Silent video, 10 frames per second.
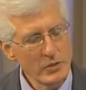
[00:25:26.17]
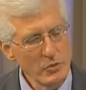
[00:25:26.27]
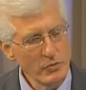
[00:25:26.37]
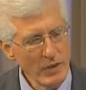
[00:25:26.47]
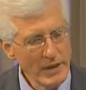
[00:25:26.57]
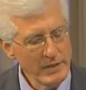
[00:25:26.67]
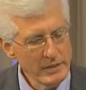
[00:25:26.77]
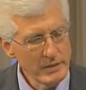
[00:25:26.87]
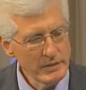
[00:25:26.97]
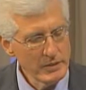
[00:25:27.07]
do you find
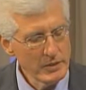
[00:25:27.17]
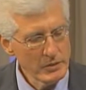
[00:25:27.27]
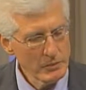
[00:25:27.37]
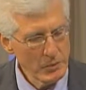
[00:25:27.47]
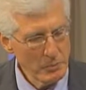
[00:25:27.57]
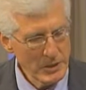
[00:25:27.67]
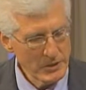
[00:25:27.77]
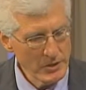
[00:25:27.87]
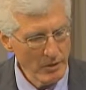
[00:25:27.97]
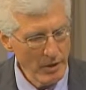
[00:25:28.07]
that some of your
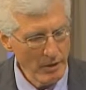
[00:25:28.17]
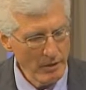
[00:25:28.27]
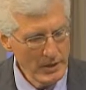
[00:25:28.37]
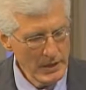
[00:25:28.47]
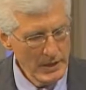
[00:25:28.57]
patients are